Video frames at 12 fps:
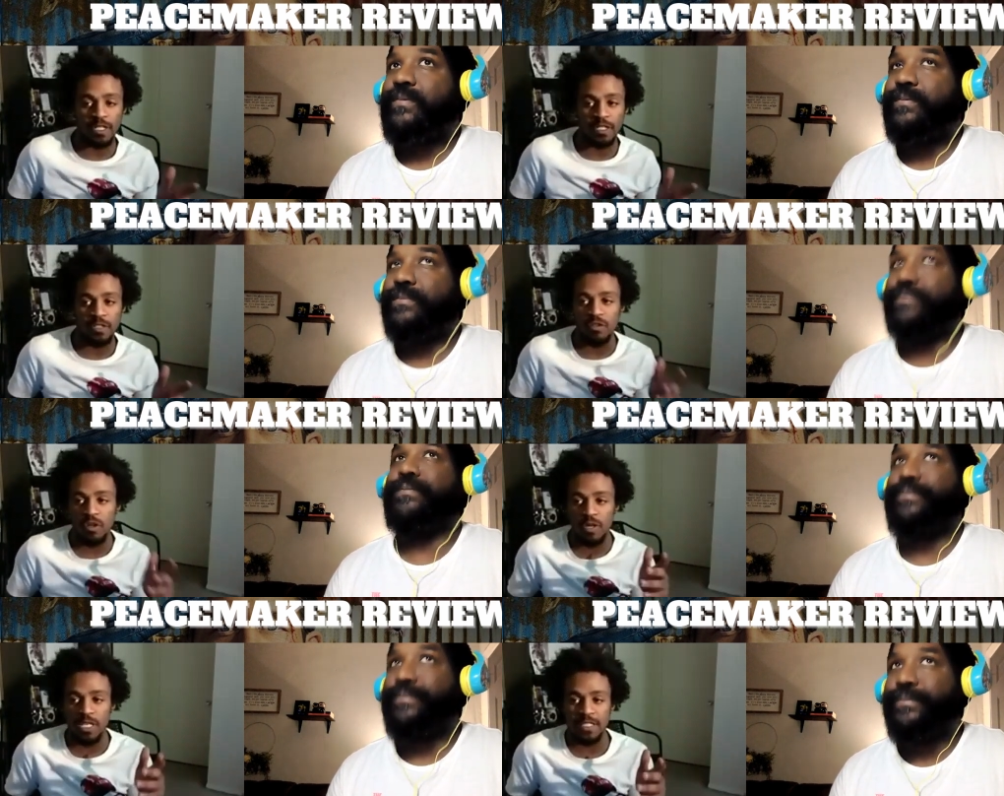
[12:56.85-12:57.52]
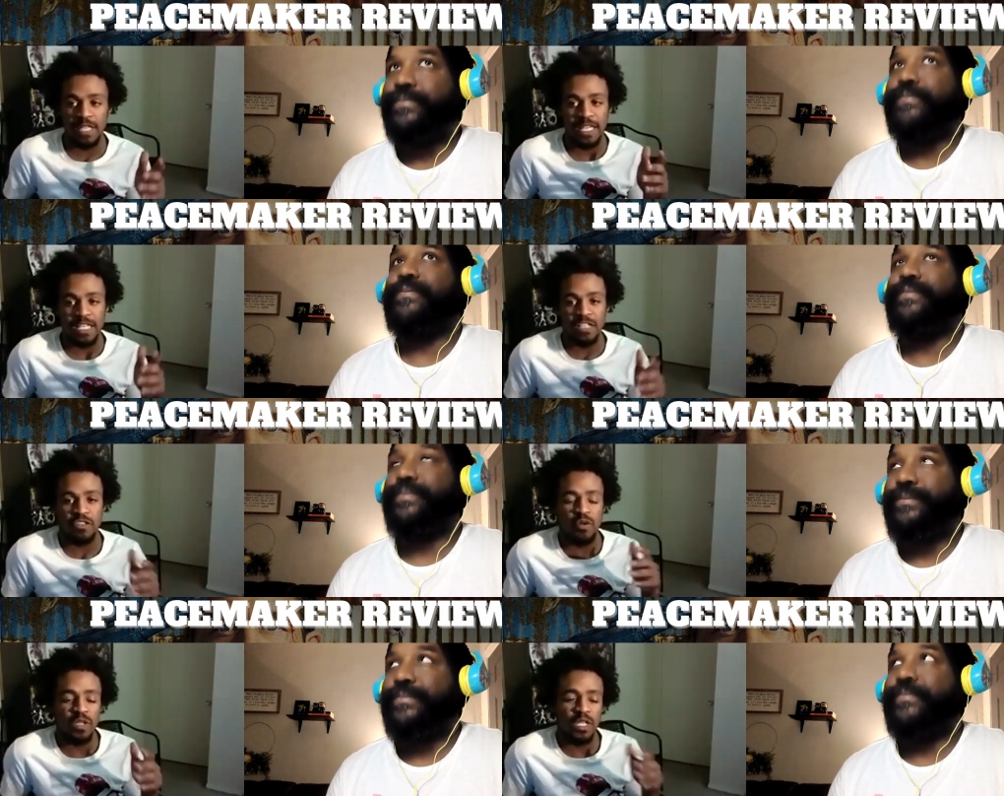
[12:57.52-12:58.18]
Speaker 1: You know, mm-hmm. it's like it's
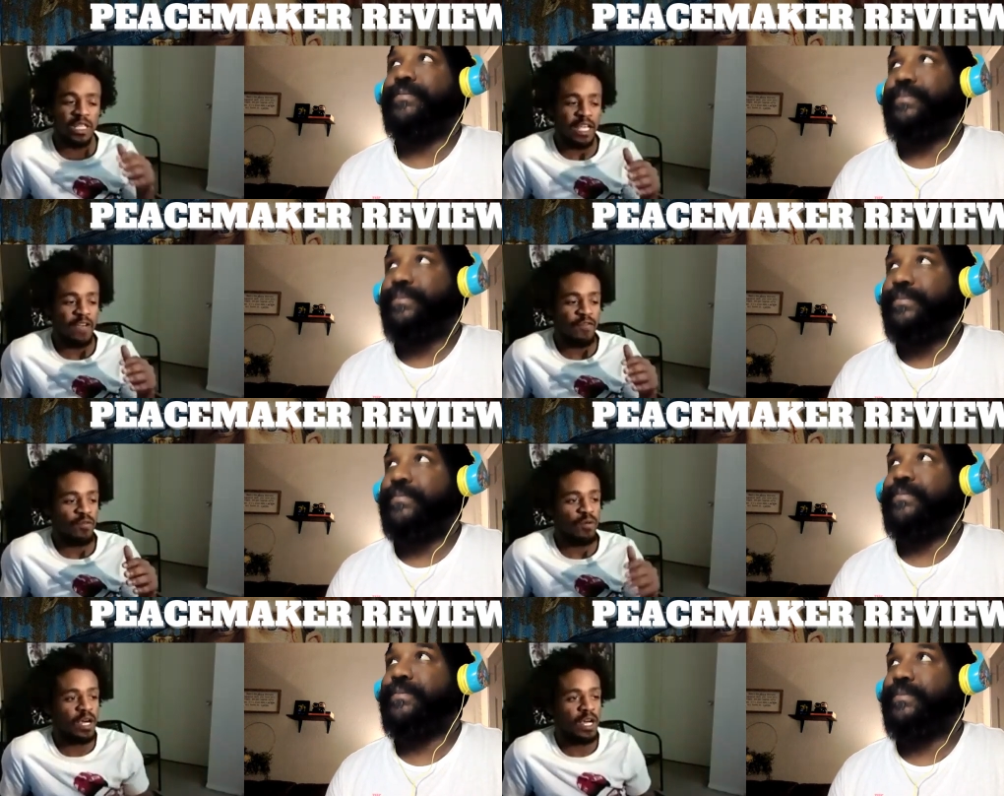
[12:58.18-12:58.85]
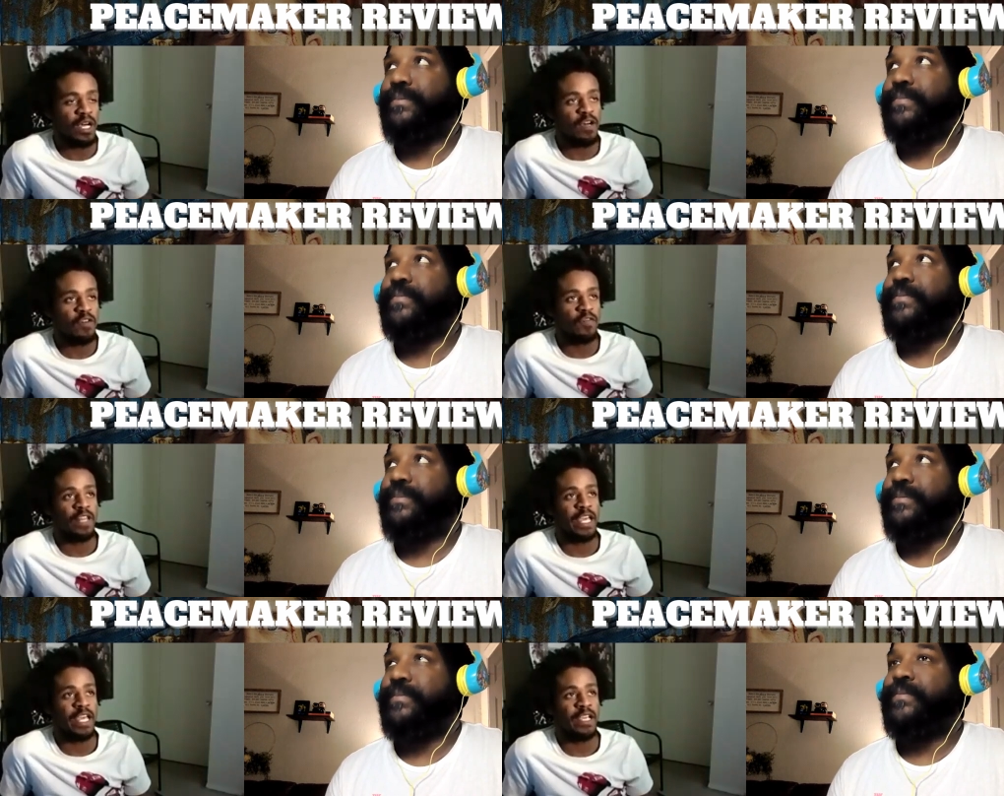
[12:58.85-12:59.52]
on the level of
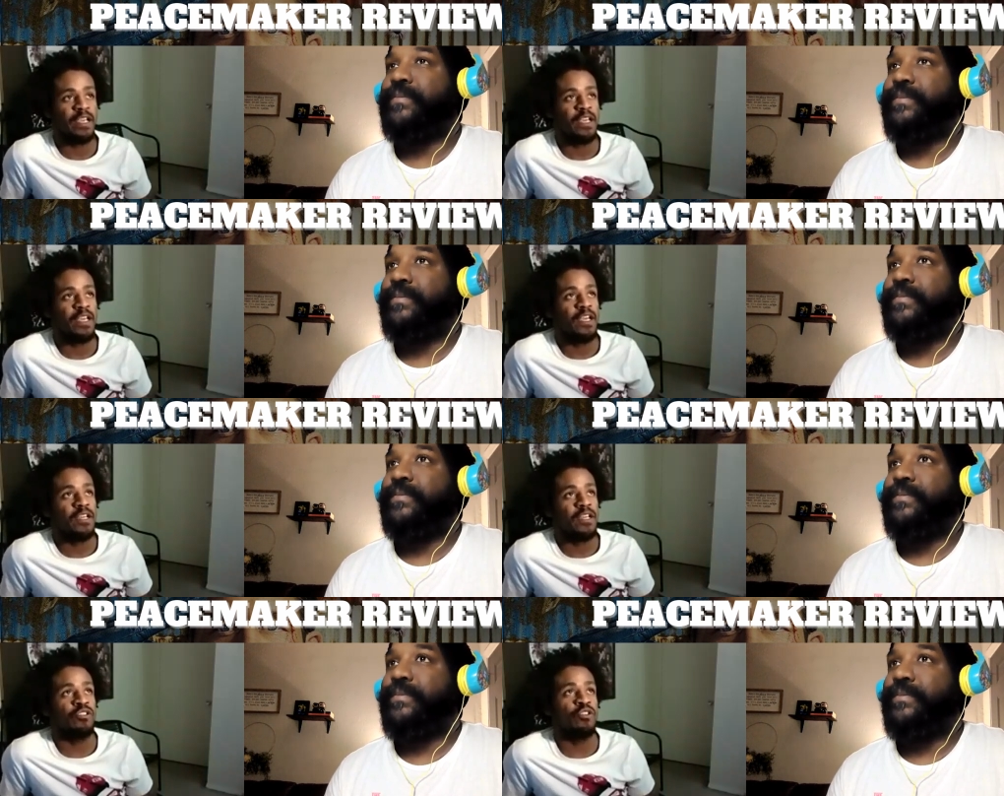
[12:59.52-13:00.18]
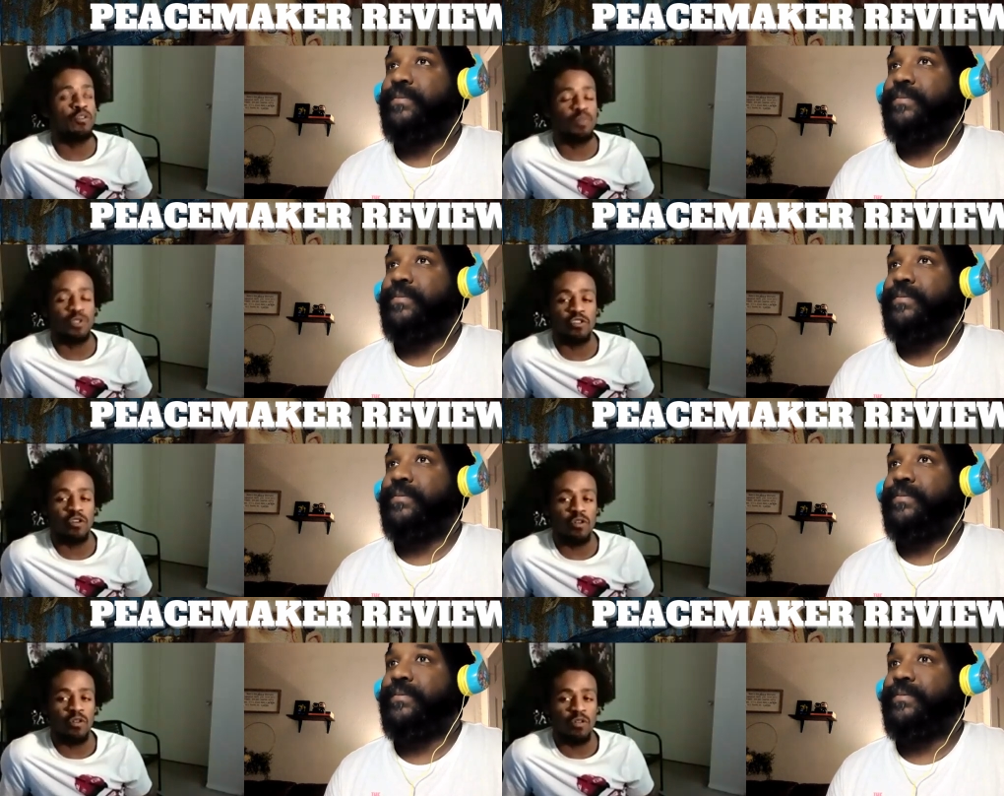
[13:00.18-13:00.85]
like Doom
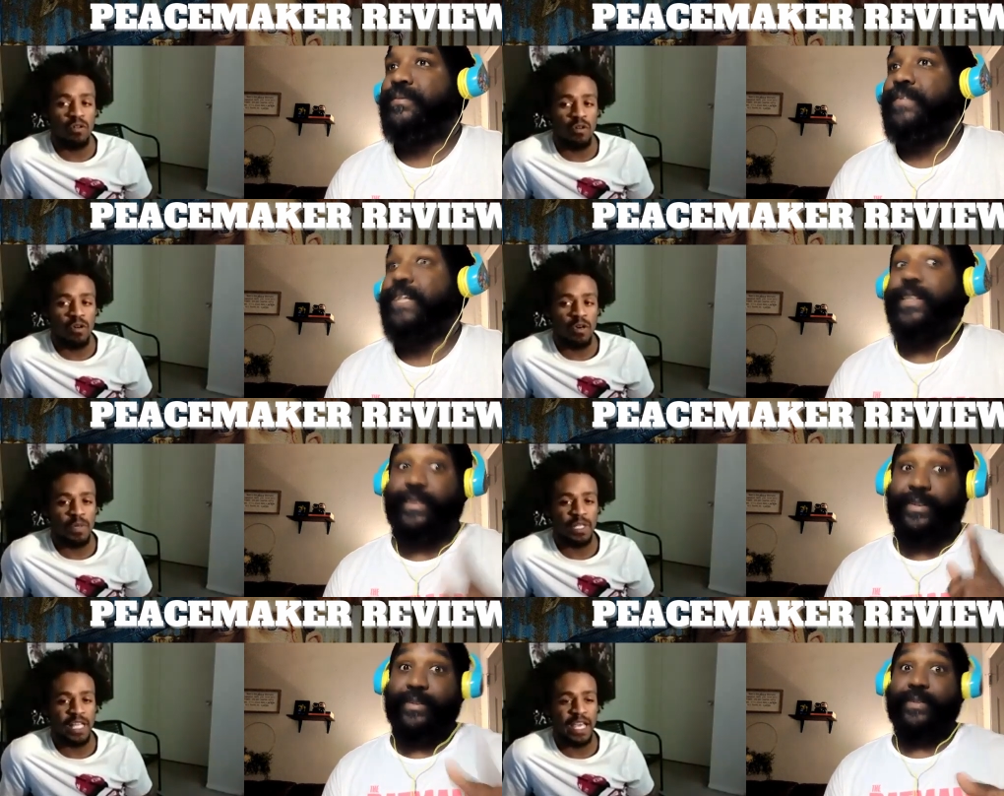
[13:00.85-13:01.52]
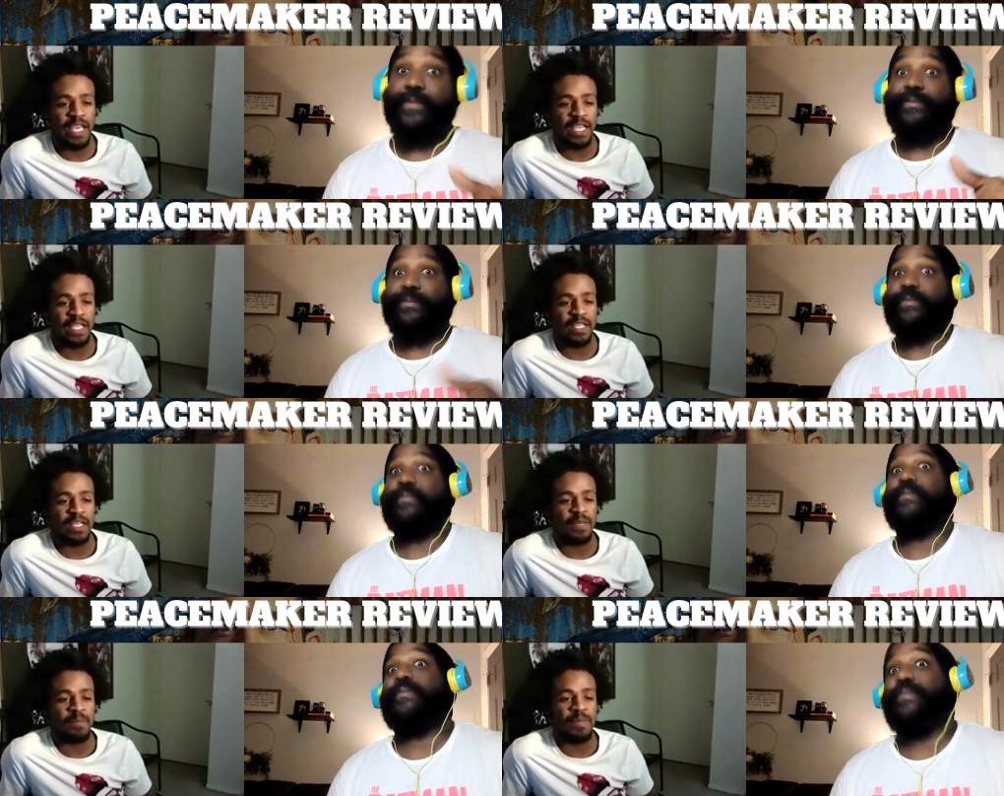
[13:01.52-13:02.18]
Patrol, yes. but like
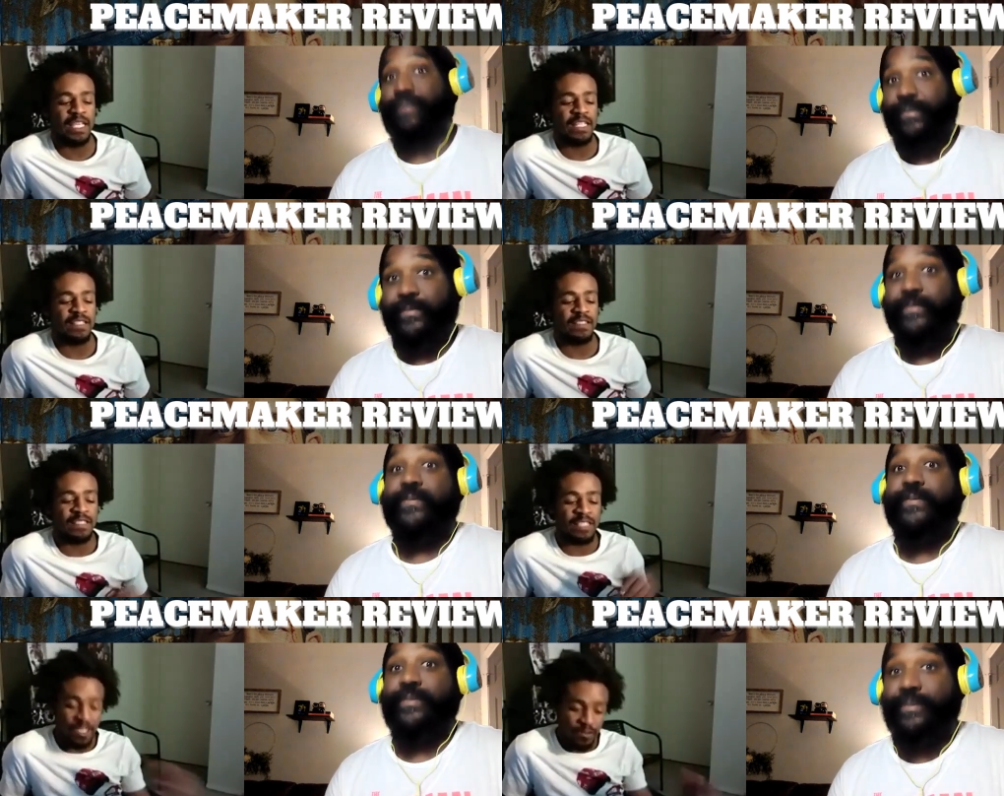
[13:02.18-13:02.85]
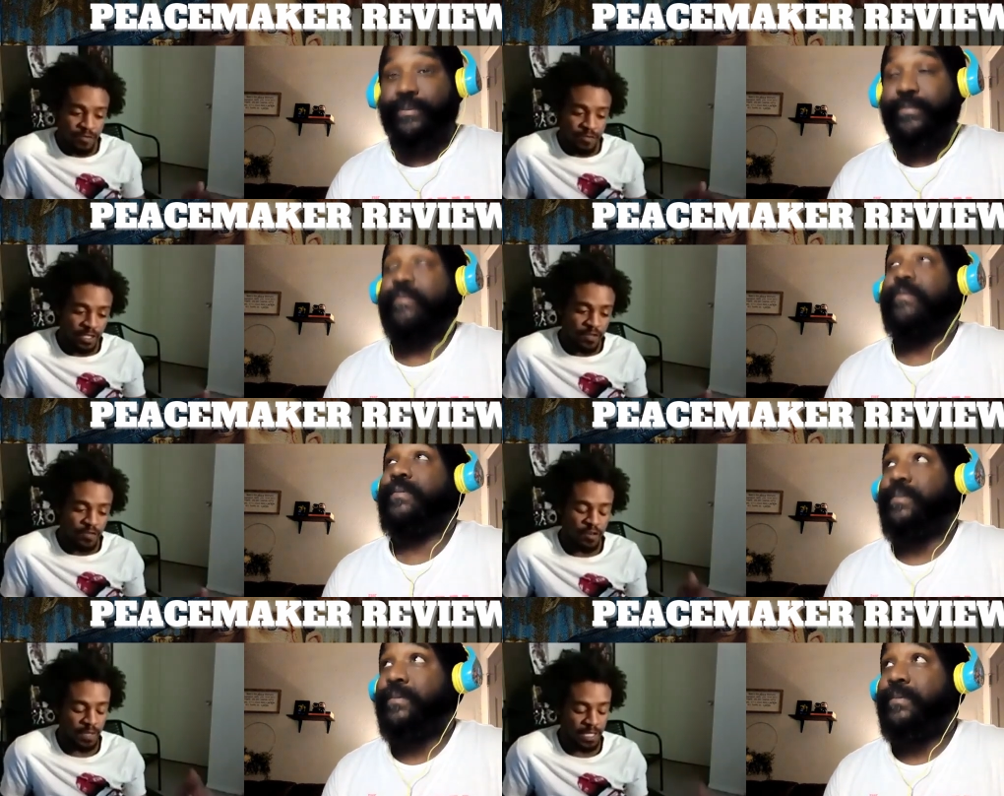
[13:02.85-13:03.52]
but it's different. You
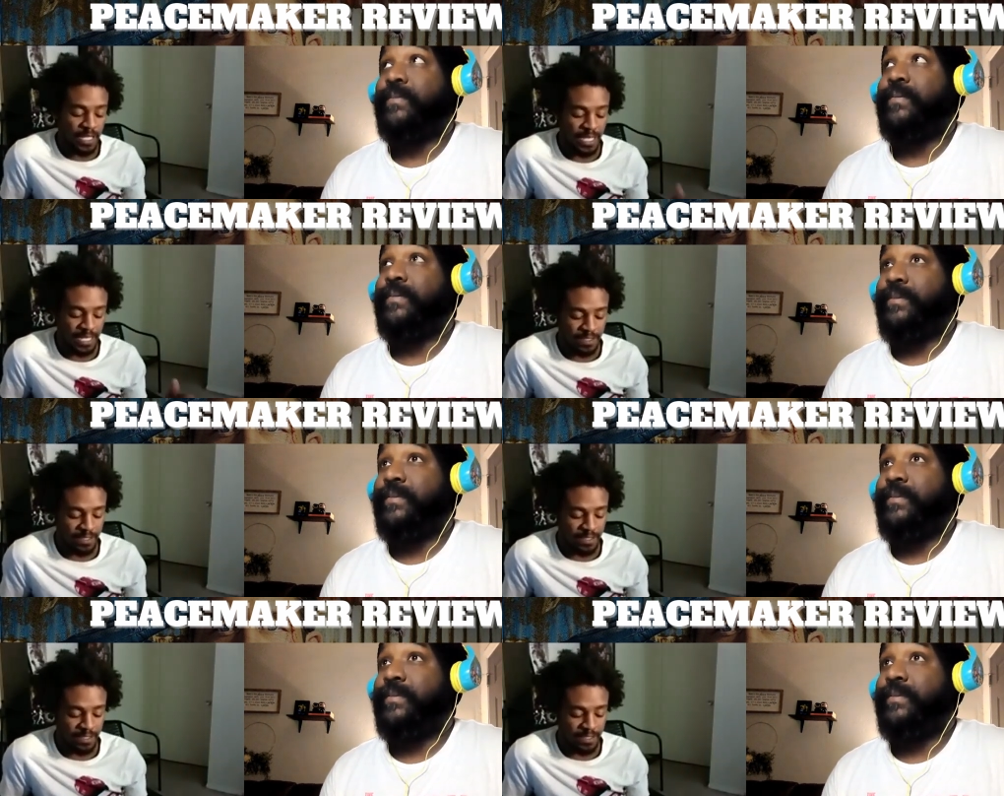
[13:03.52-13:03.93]
feel me? Like it's